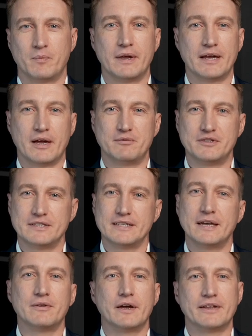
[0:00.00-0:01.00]
When it comes to
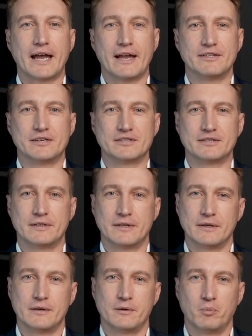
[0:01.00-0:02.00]
saving on taxes,
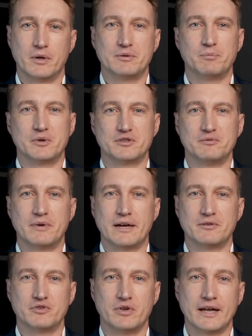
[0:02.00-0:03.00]
one of the most
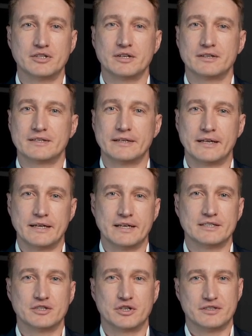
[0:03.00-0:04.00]
effective strategies
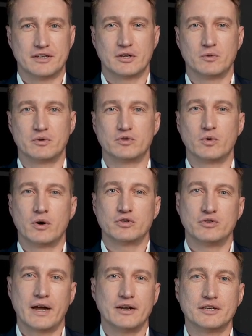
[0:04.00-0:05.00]
is adjusting your withdrawal
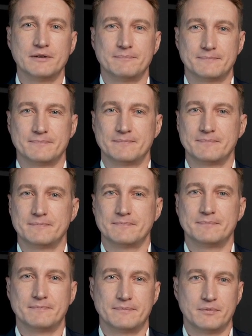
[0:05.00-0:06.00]
strategy.
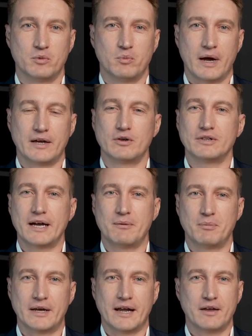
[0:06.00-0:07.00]
The way you take
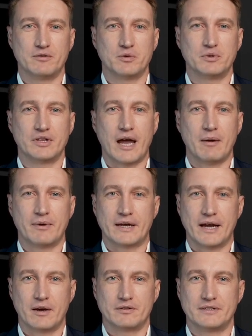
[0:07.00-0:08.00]
money out of your retirement
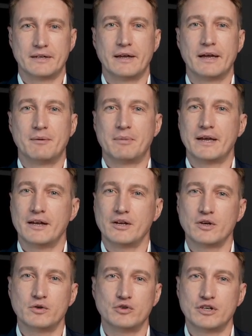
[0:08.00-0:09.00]
accounts can make a
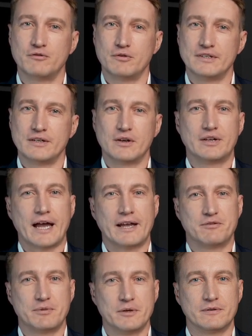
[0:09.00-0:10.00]
huge difference in your tax
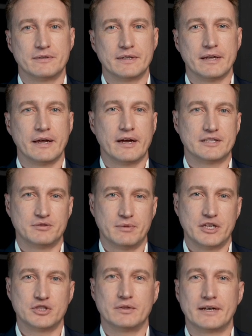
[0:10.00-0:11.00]
bill,
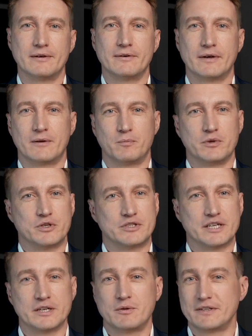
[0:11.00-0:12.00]
especially when you're
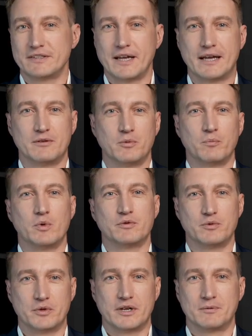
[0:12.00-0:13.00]
dealing with a sizable
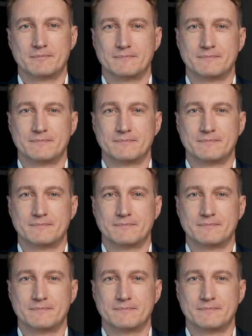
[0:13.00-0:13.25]
portfolio.